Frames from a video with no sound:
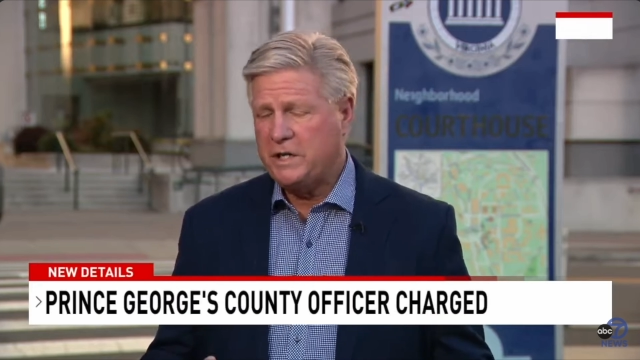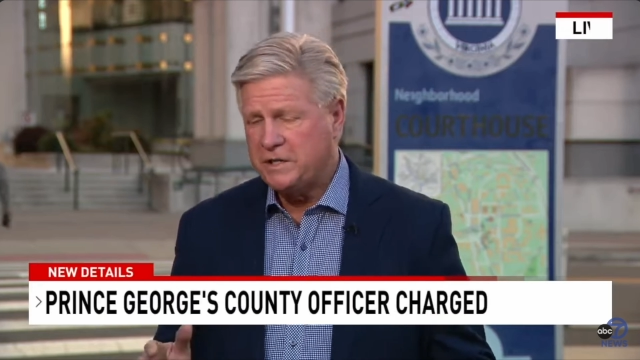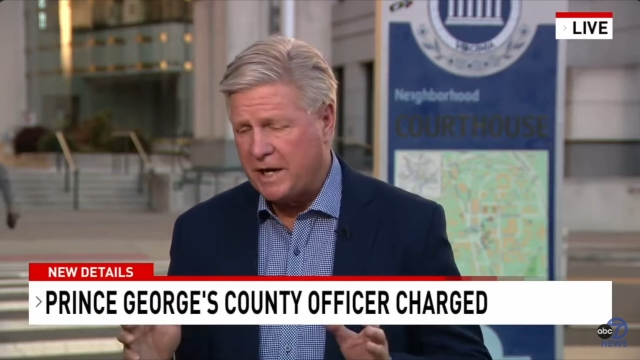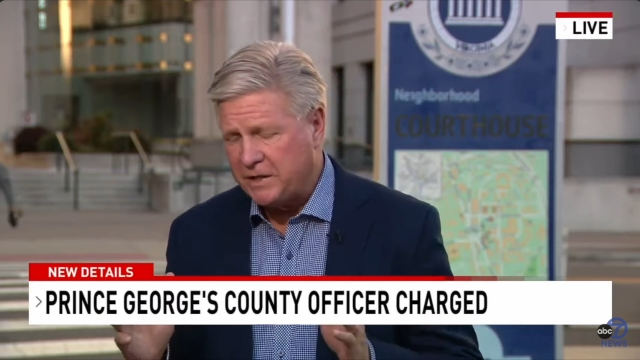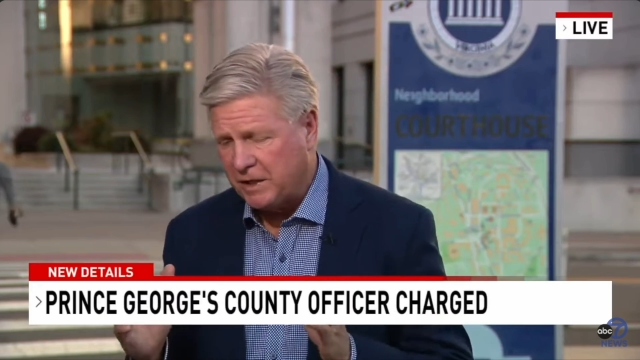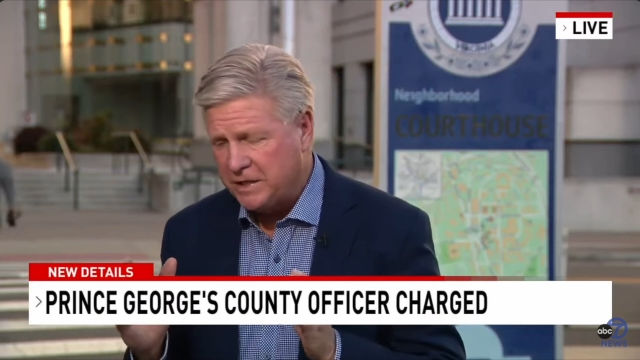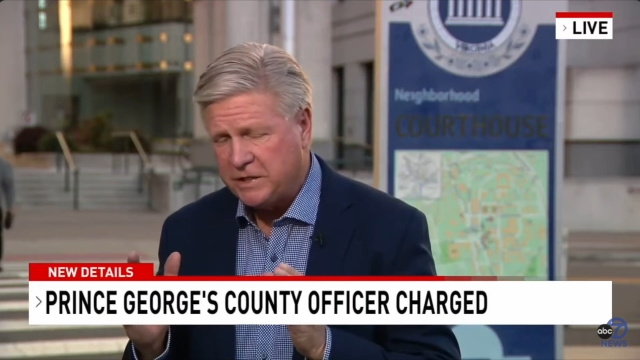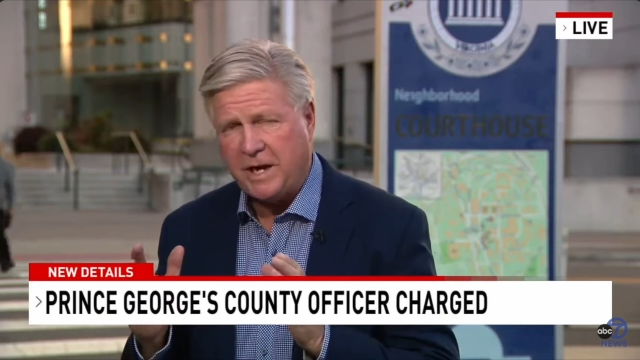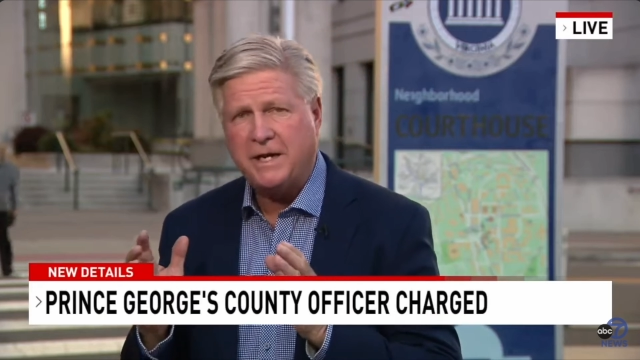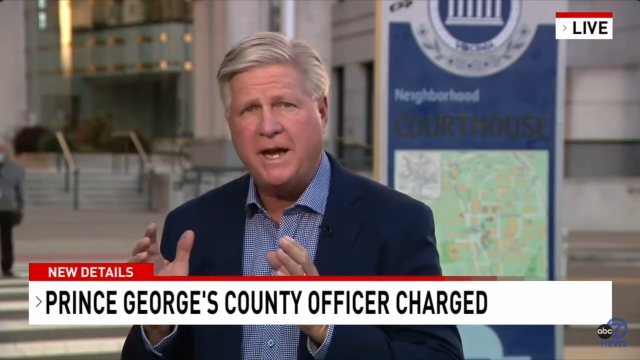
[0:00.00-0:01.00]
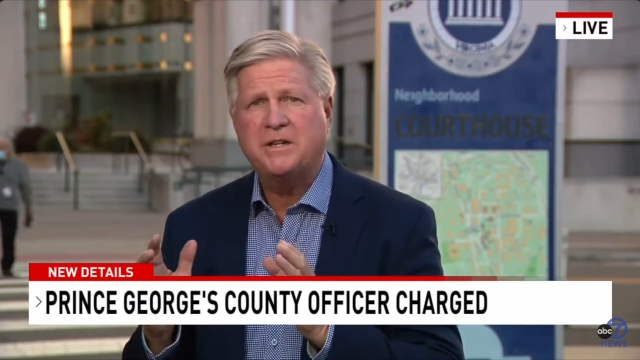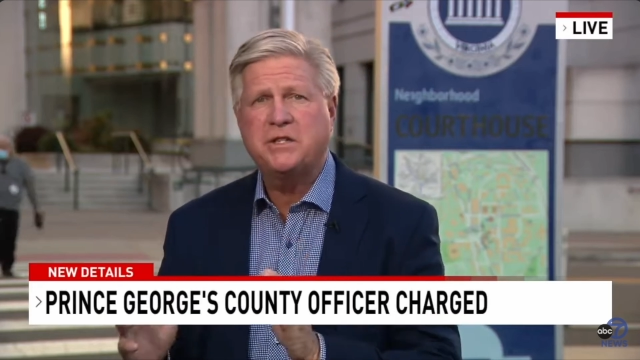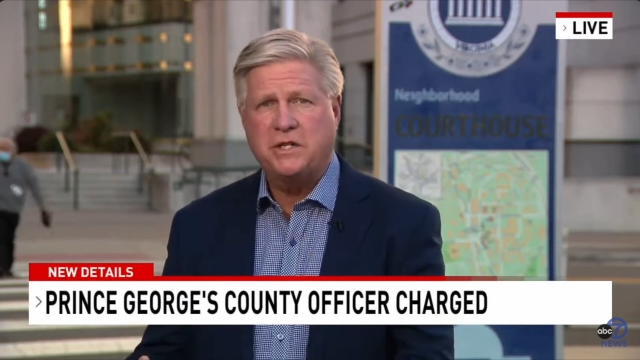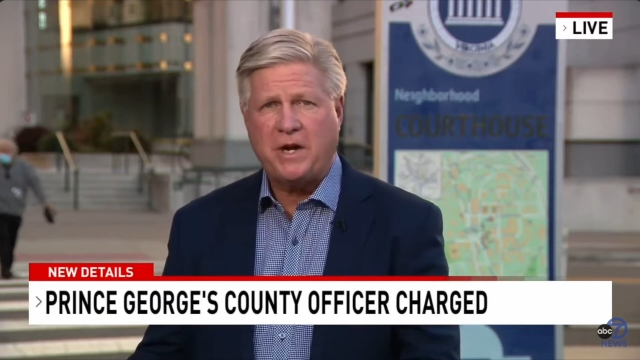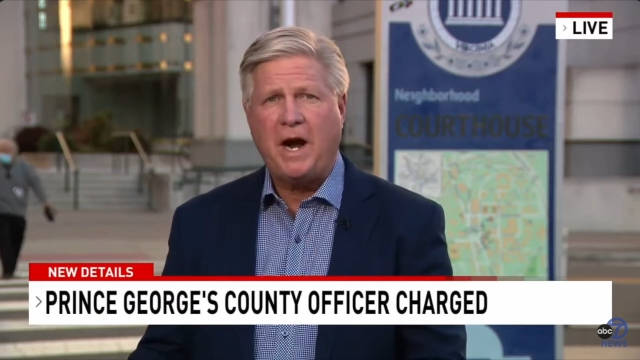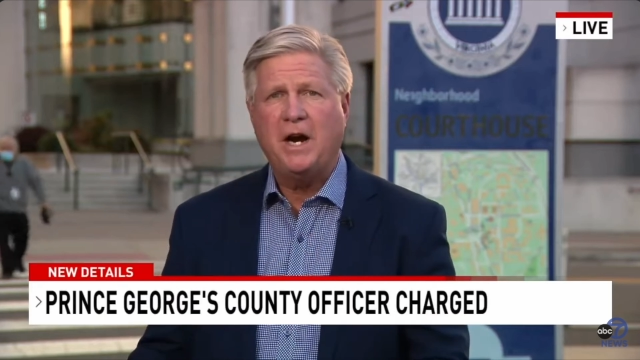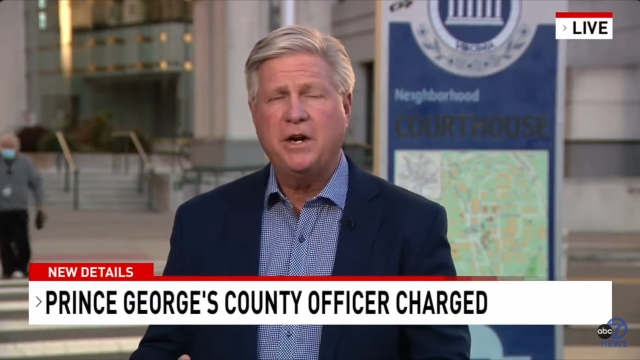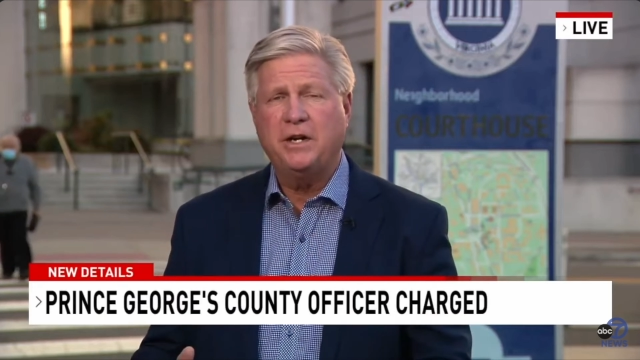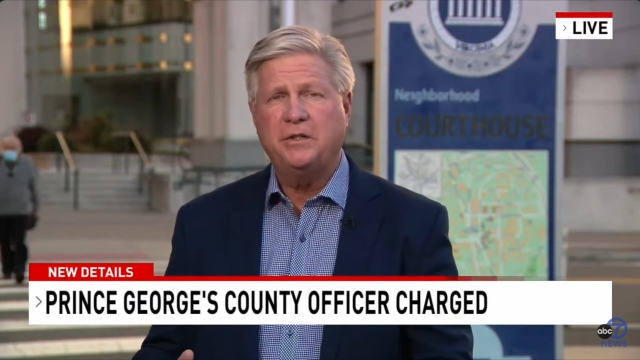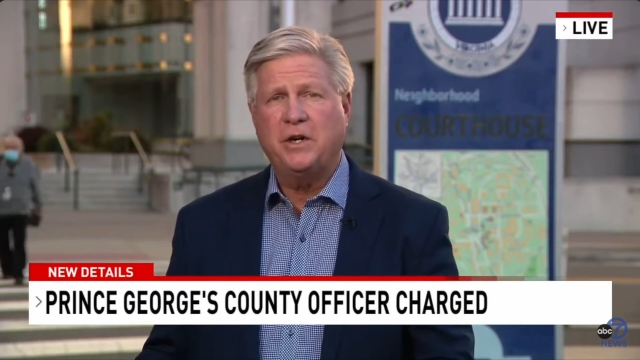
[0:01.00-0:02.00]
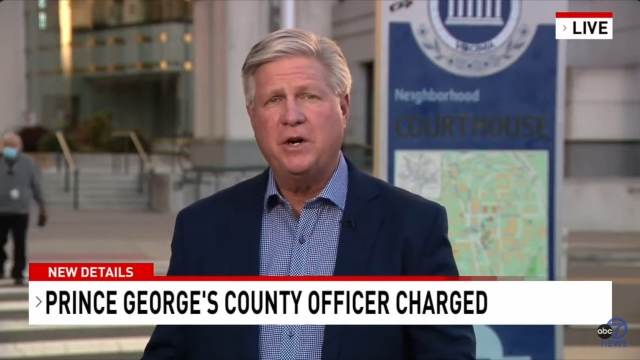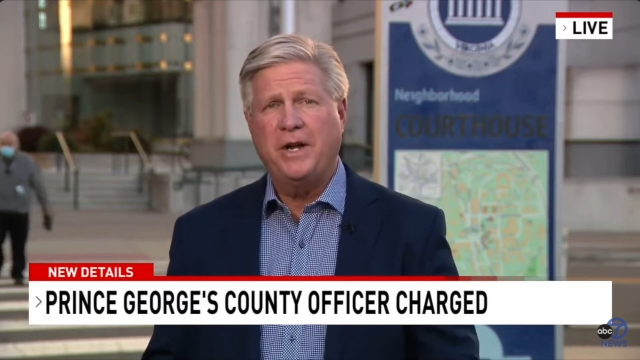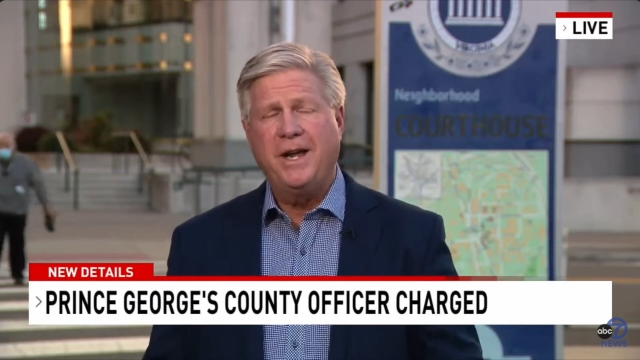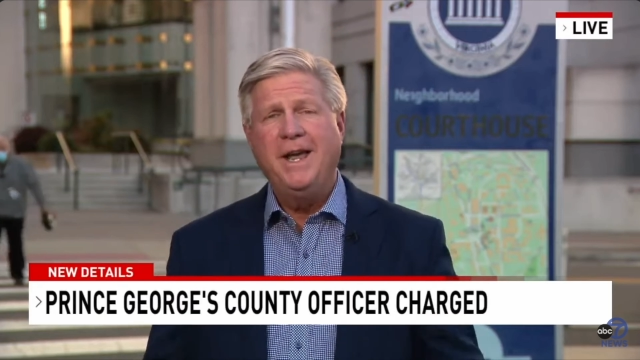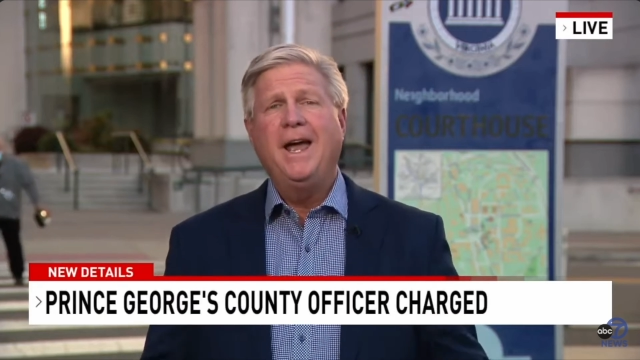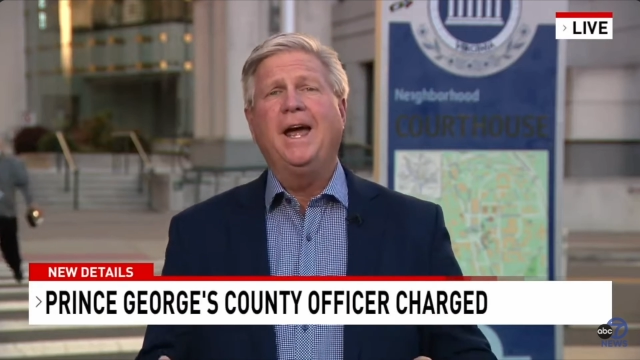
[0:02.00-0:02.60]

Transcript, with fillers: She essentially said, yes, she's hired an attorney,